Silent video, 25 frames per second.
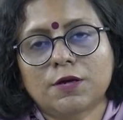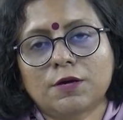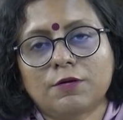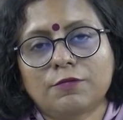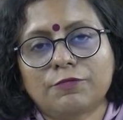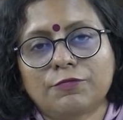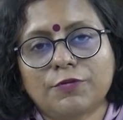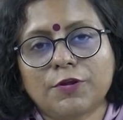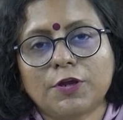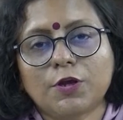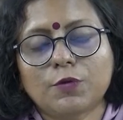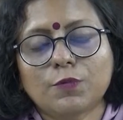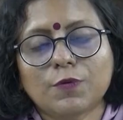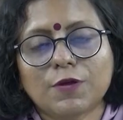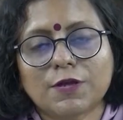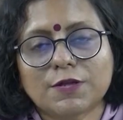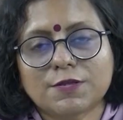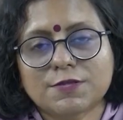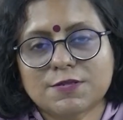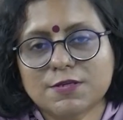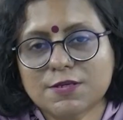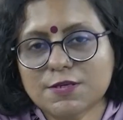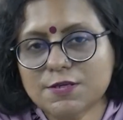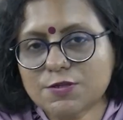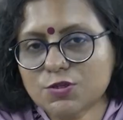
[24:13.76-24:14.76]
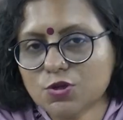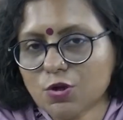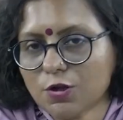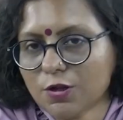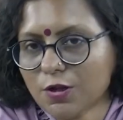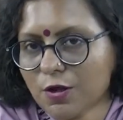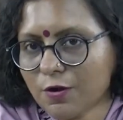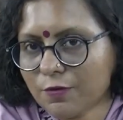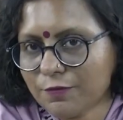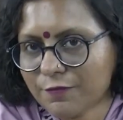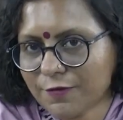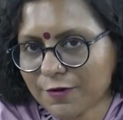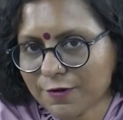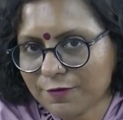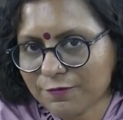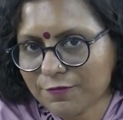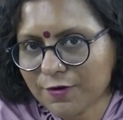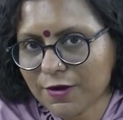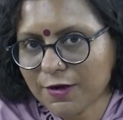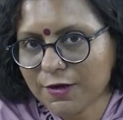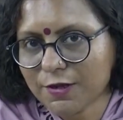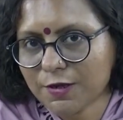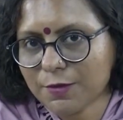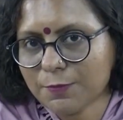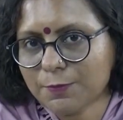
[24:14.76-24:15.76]
frequencies or a
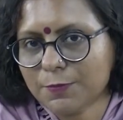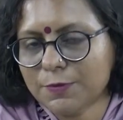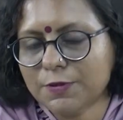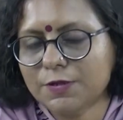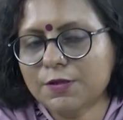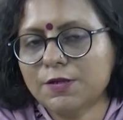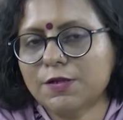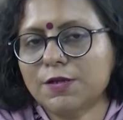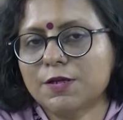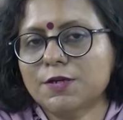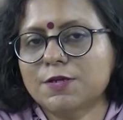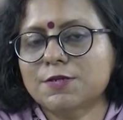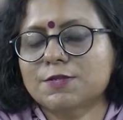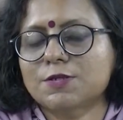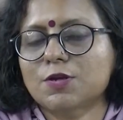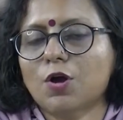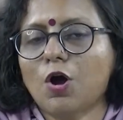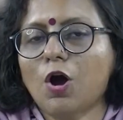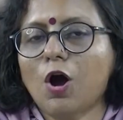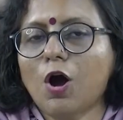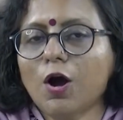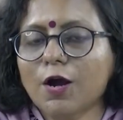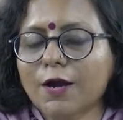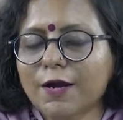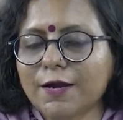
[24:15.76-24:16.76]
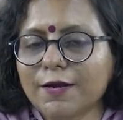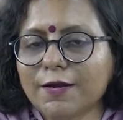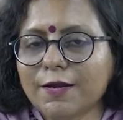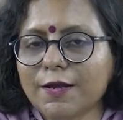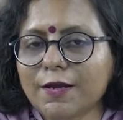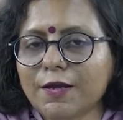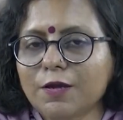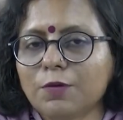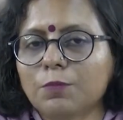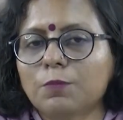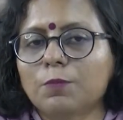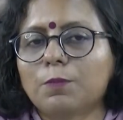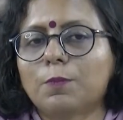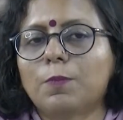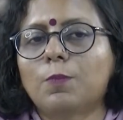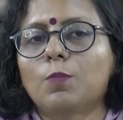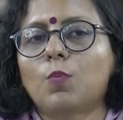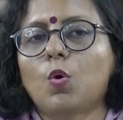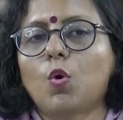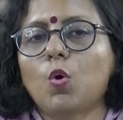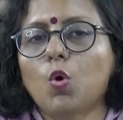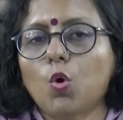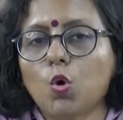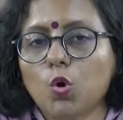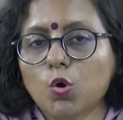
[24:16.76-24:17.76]
variable is occurring
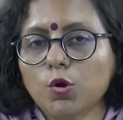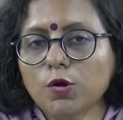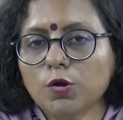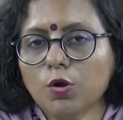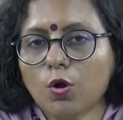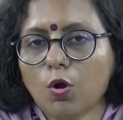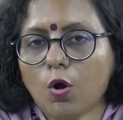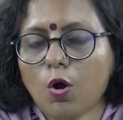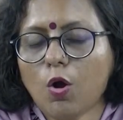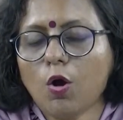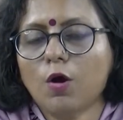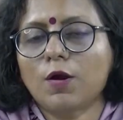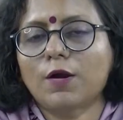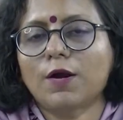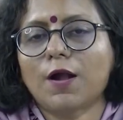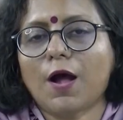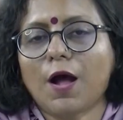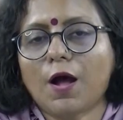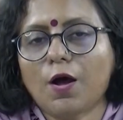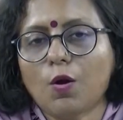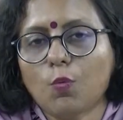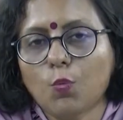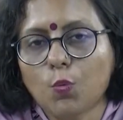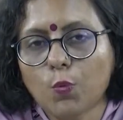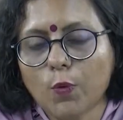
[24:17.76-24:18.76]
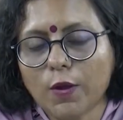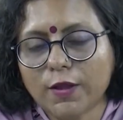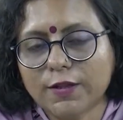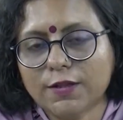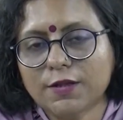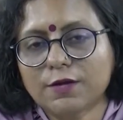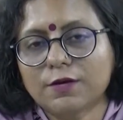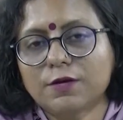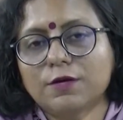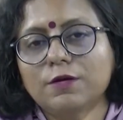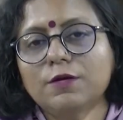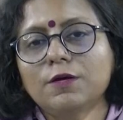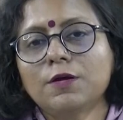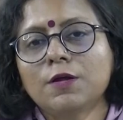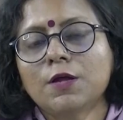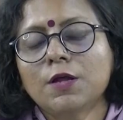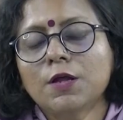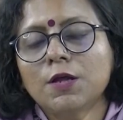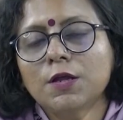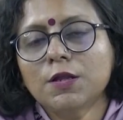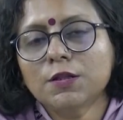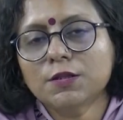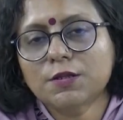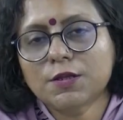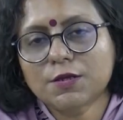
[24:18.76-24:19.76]
more, or whether
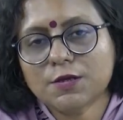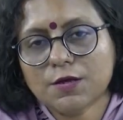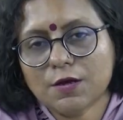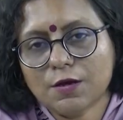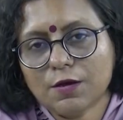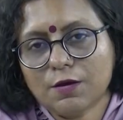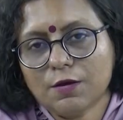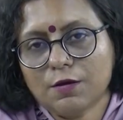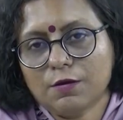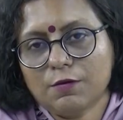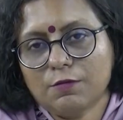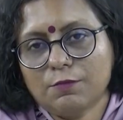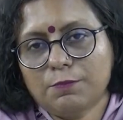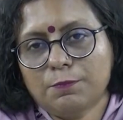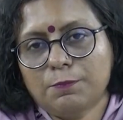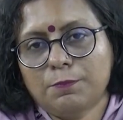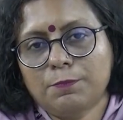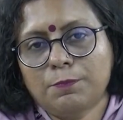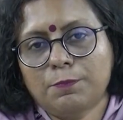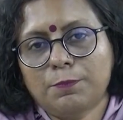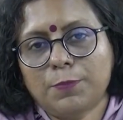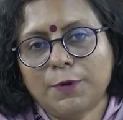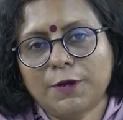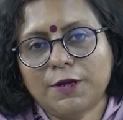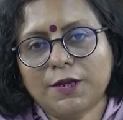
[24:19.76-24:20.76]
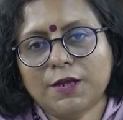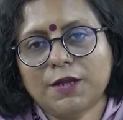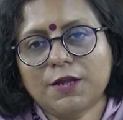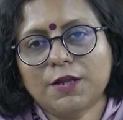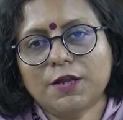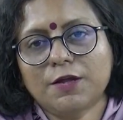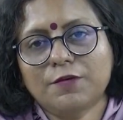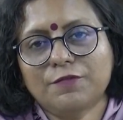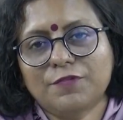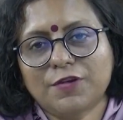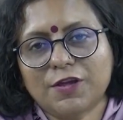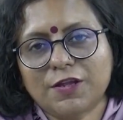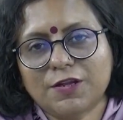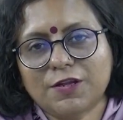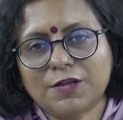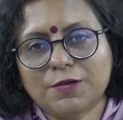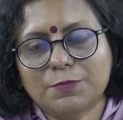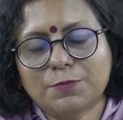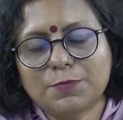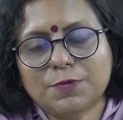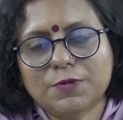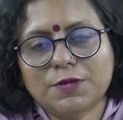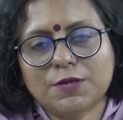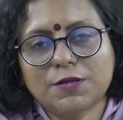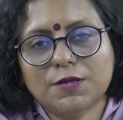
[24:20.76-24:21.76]
the particular
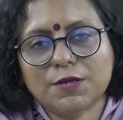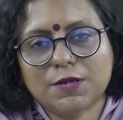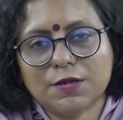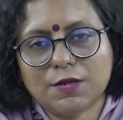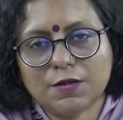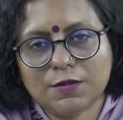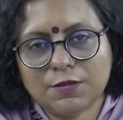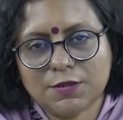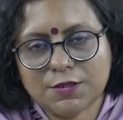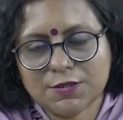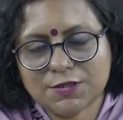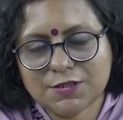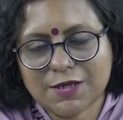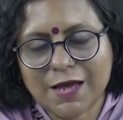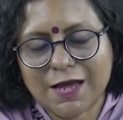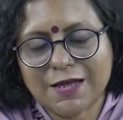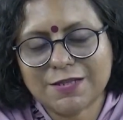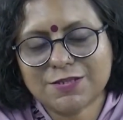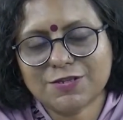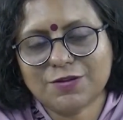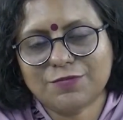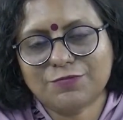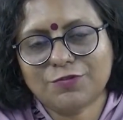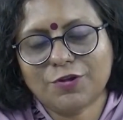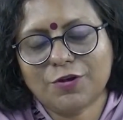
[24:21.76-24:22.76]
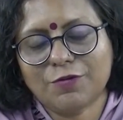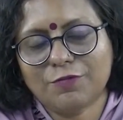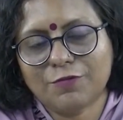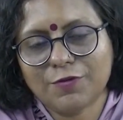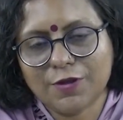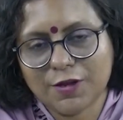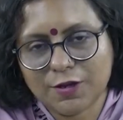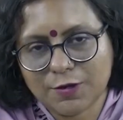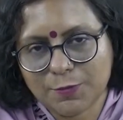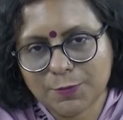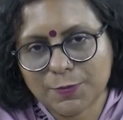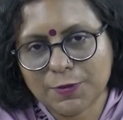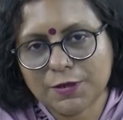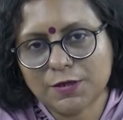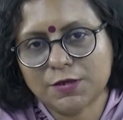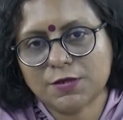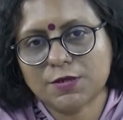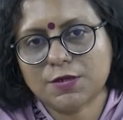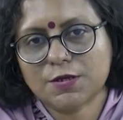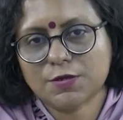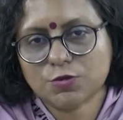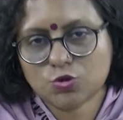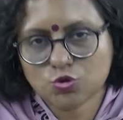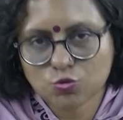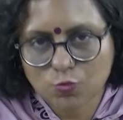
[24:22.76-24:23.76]
variable, the chance of the variable
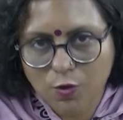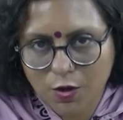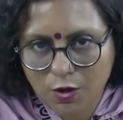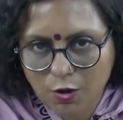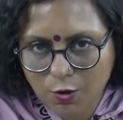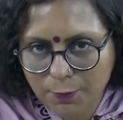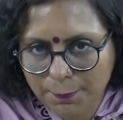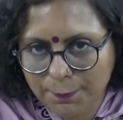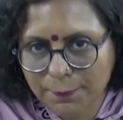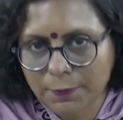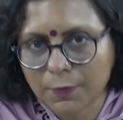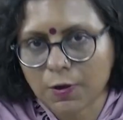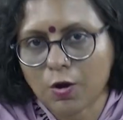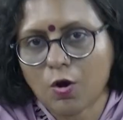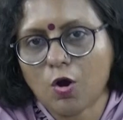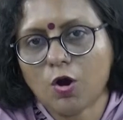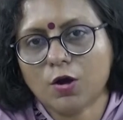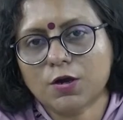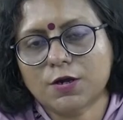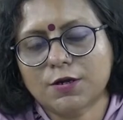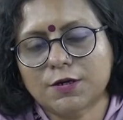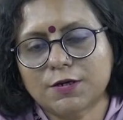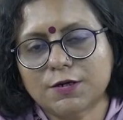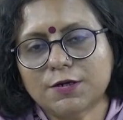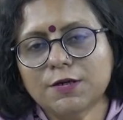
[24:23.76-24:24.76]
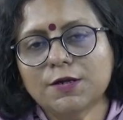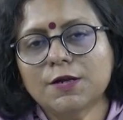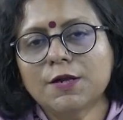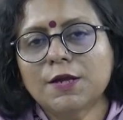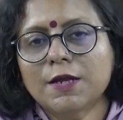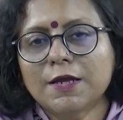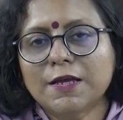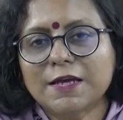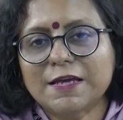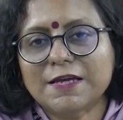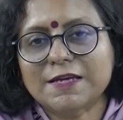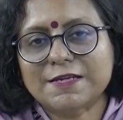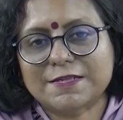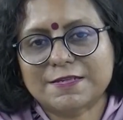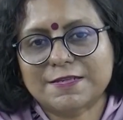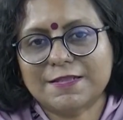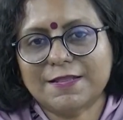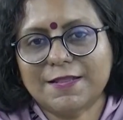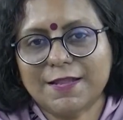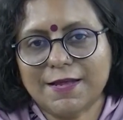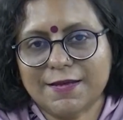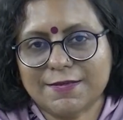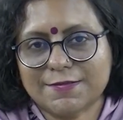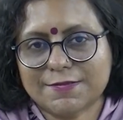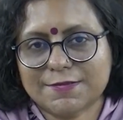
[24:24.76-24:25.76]
to occur is
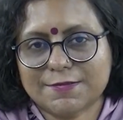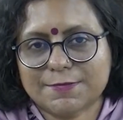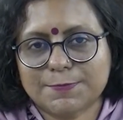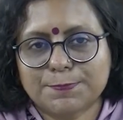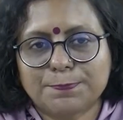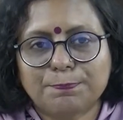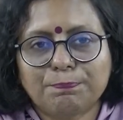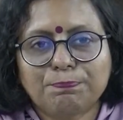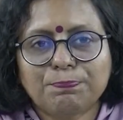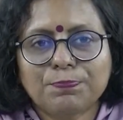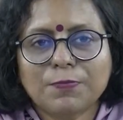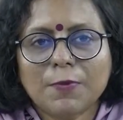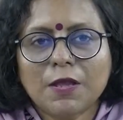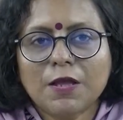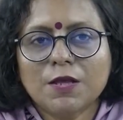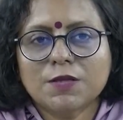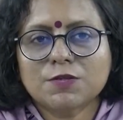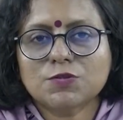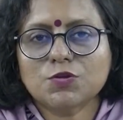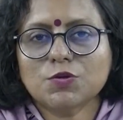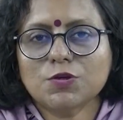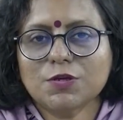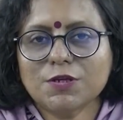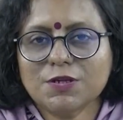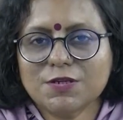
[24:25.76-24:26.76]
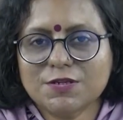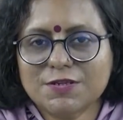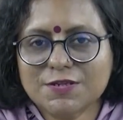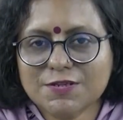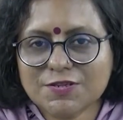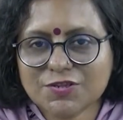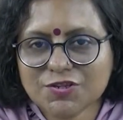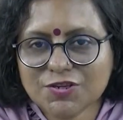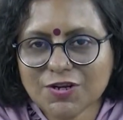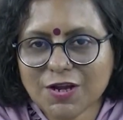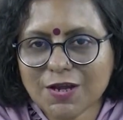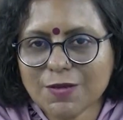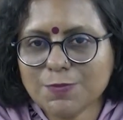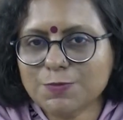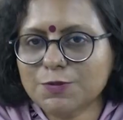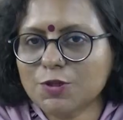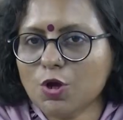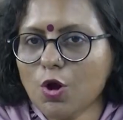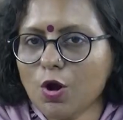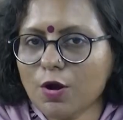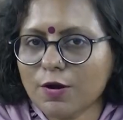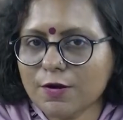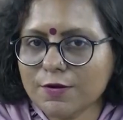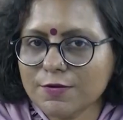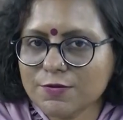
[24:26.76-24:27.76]
less. So, it describes
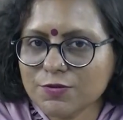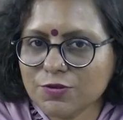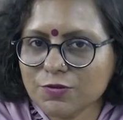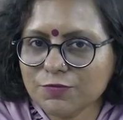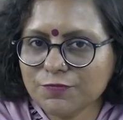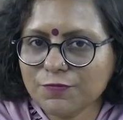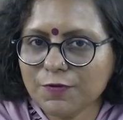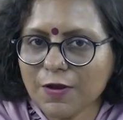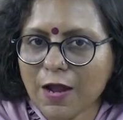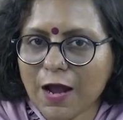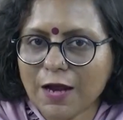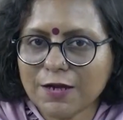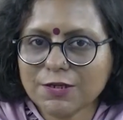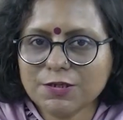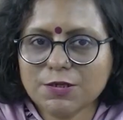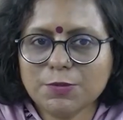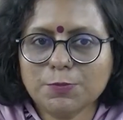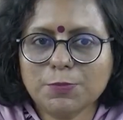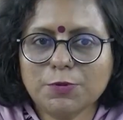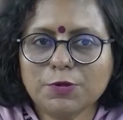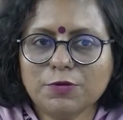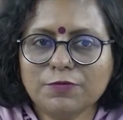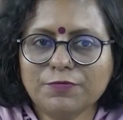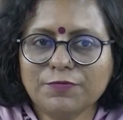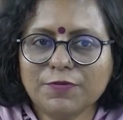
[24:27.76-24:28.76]
the occurrence of large number of